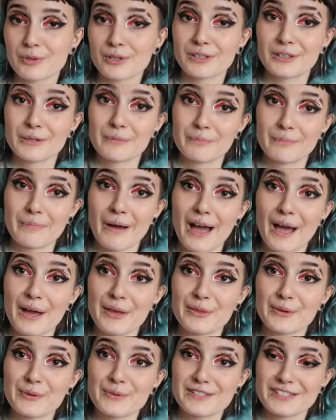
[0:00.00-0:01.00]
we're gonna
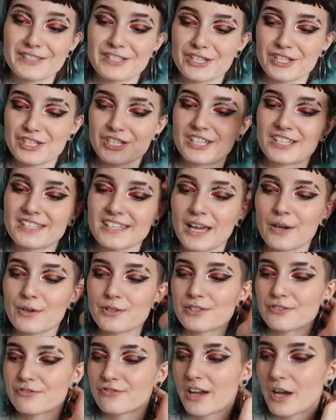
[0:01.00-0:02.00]
buy those editions. I
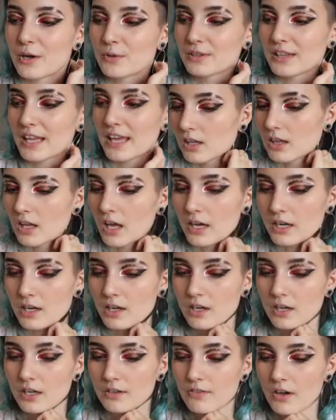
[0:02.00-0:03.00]
also found like, a lot
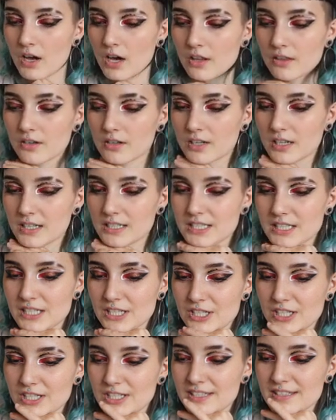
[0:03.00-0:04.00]
of other
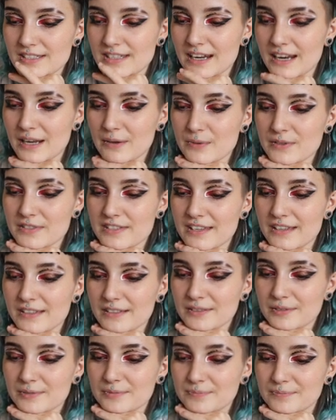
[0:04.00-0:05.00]
editions that I was
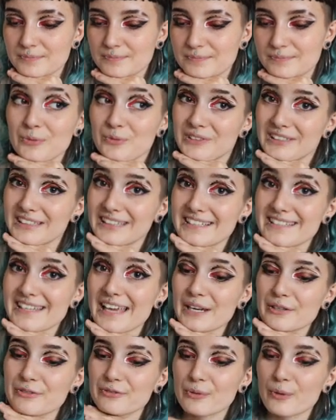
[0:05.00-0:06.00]
like, really
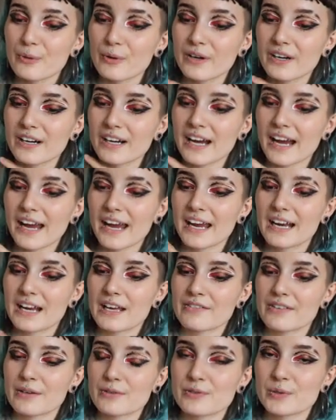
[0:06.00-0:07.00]
excited for and
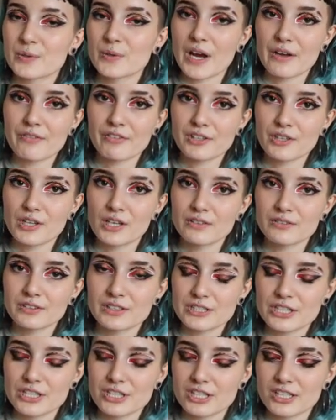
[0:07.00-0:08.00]
I found some graphic novel
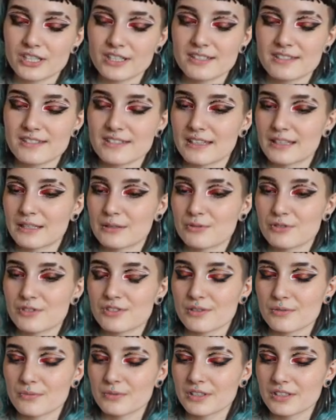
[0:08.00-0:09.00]
editions and it was
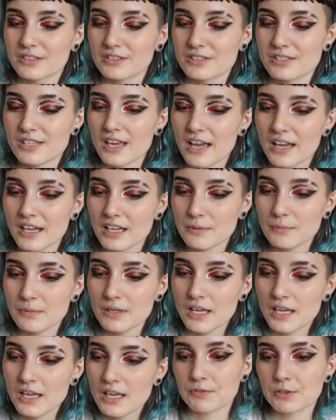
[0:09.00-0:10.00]
just a really good time.
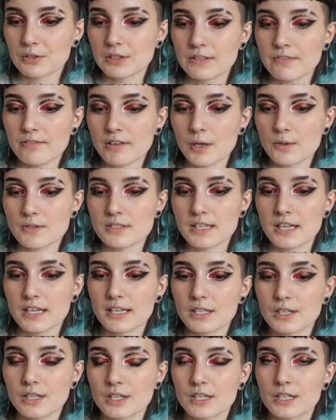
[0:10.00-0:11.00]
If you live
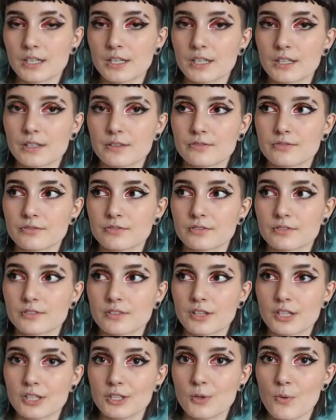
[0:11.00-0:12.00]
outside of
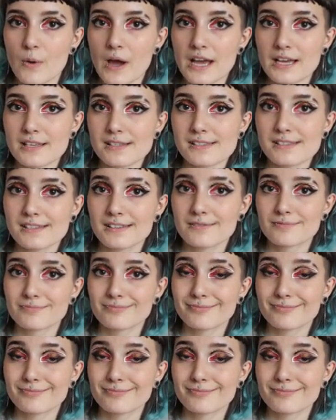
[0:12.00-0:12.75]
the US,